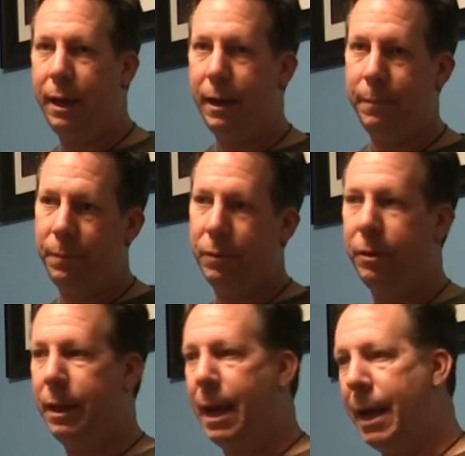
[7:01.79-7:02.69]
in the AM,
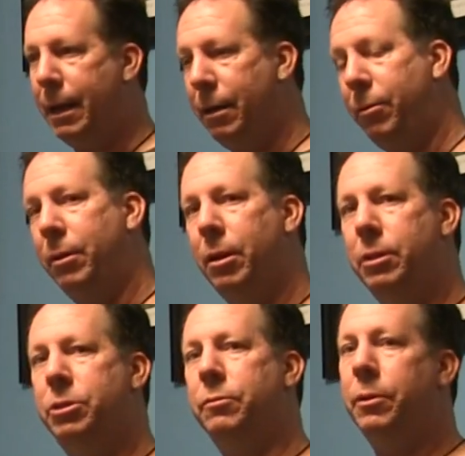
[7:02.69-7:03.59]
really hot around
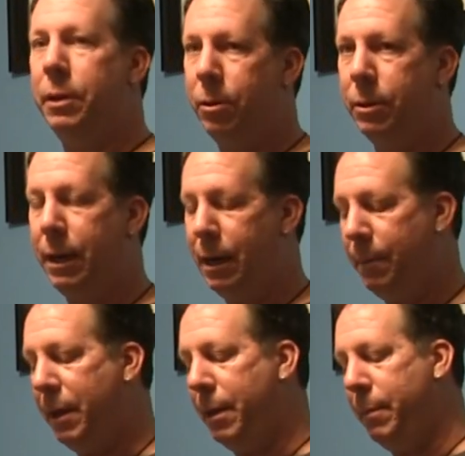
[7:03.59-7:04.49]
lunch, and really cold again in
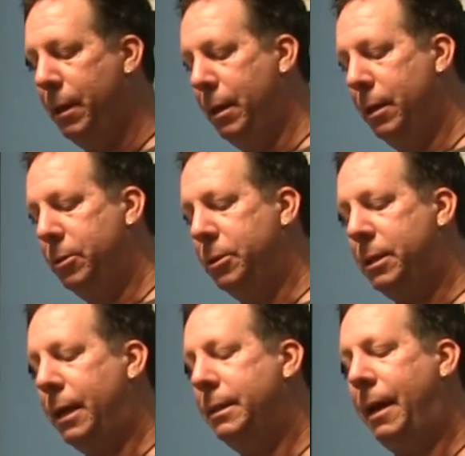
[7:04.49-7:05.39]
the PM. So
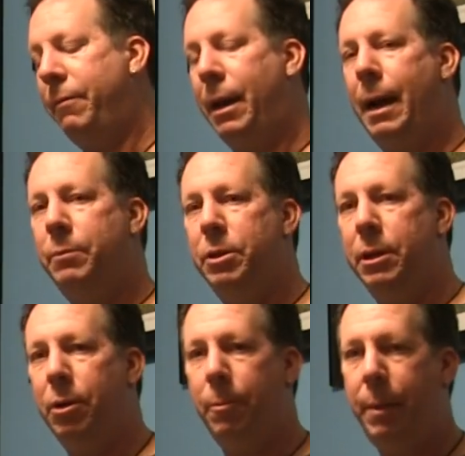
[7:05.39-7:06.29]
it's nice to have that option
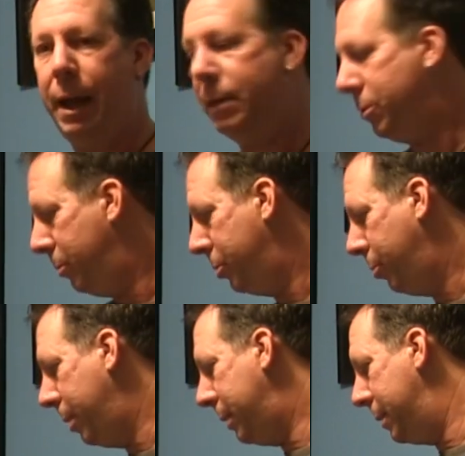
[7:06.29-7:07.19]
to go pants or
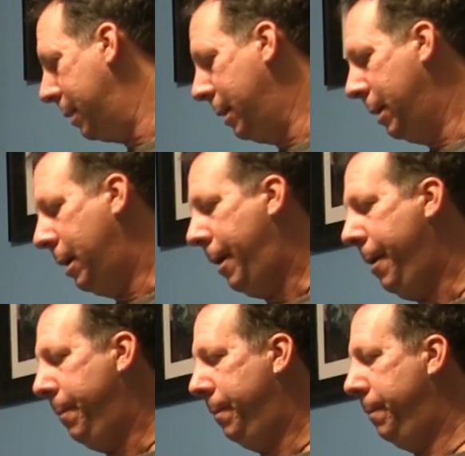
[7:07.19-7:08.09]
shorts.
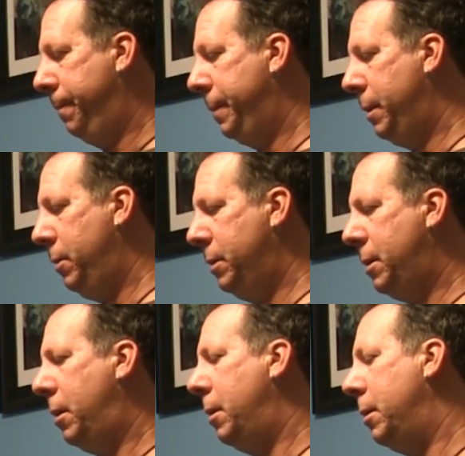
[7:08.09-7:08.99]

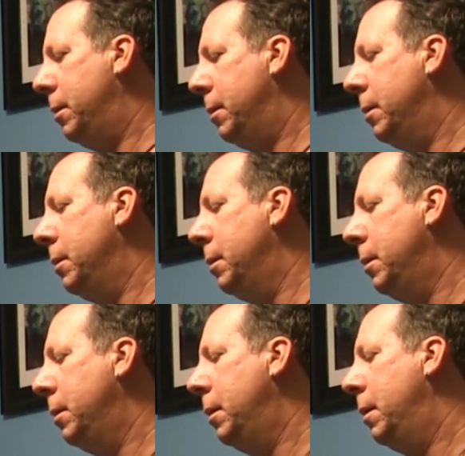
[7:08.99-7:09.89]
These are
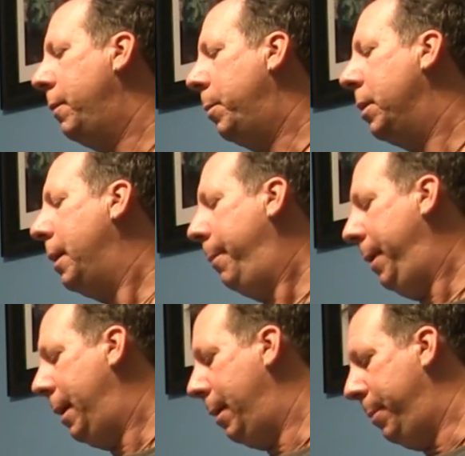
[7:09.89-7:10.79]

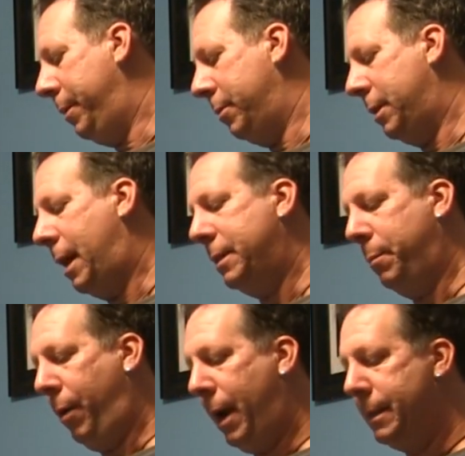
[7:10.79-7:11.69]
Columbia, but there's lots
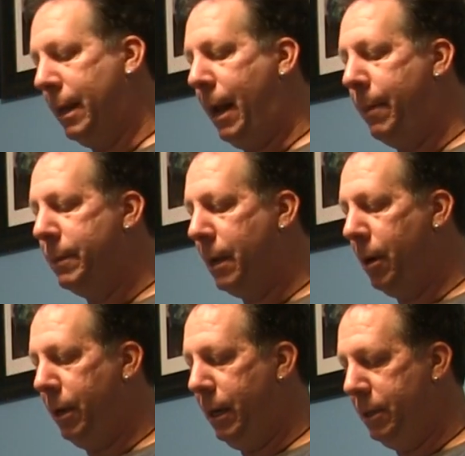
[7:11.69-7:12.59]
of brands on
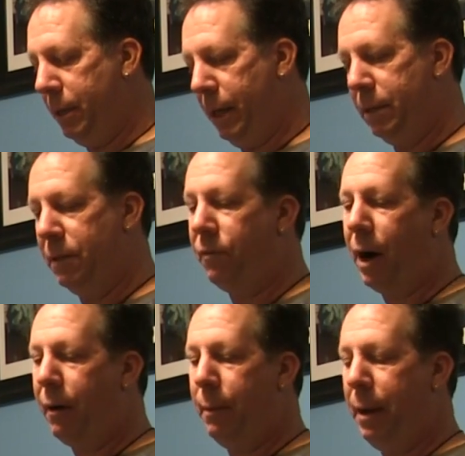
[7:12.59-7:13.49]
Amazon. You can usually get
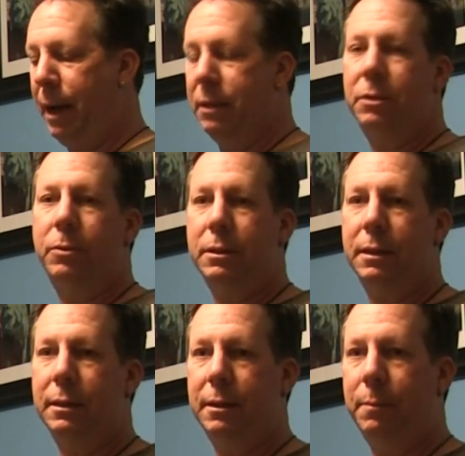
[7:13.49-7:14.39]
safari pants, the ones
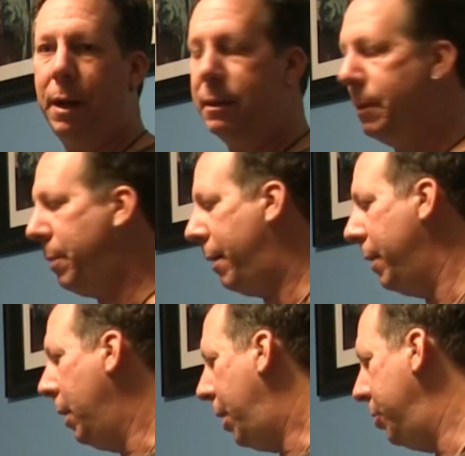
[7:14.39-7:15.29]
that zip on, zip out.
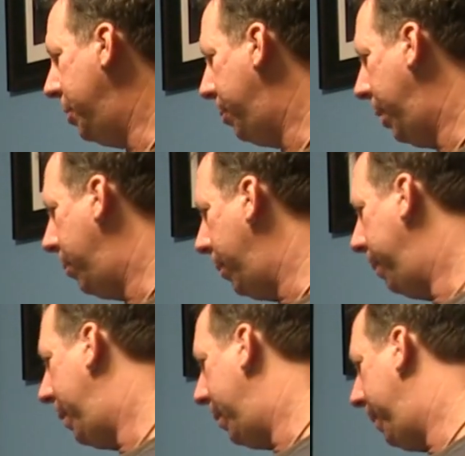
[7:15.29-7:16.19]
I usually bring
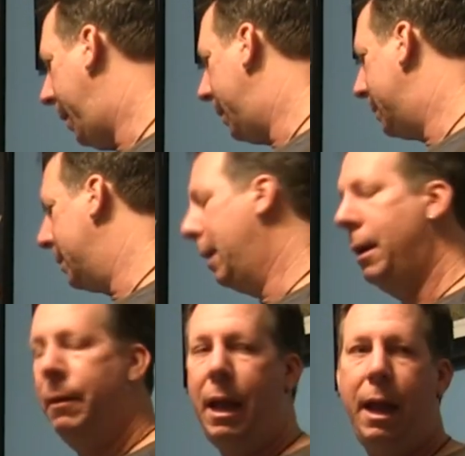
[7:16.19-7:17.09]
one pair of pants
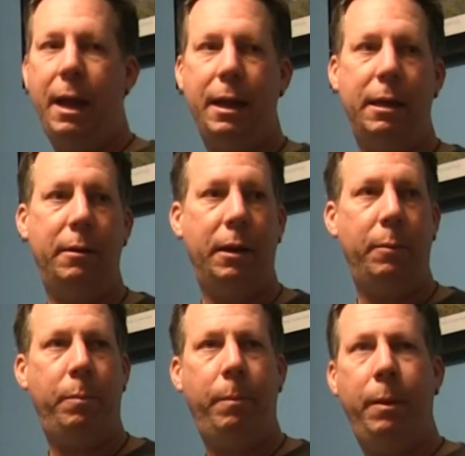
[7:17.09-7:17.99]
and
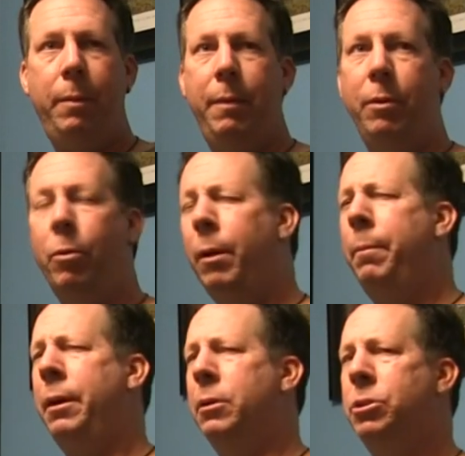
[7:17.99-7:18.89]
maybe
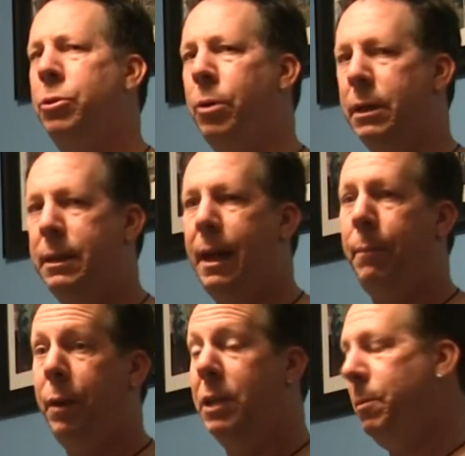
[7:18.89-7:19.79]
one pair of shorts. And
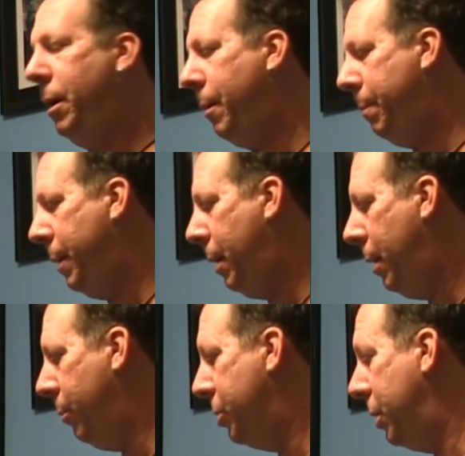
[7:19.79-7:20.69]
that brings me up,
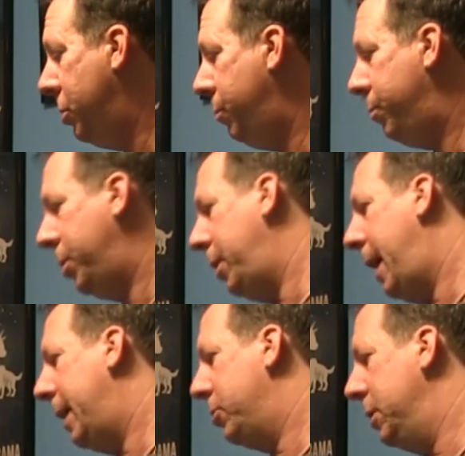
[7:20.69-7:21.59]
which I should have
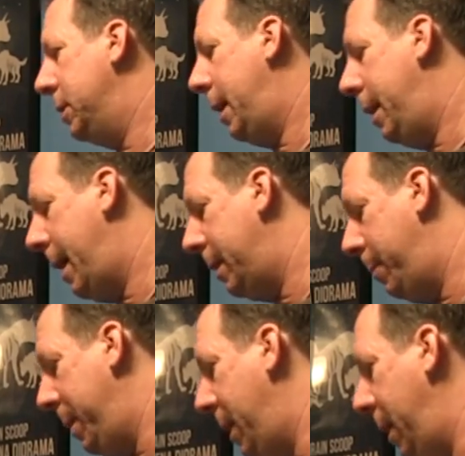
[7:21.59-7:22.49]
actually said at
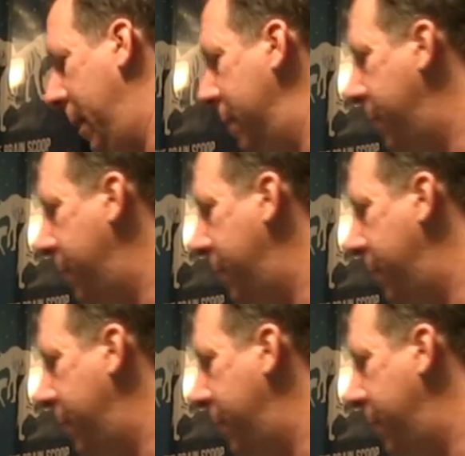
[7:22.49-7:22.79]
the beginning of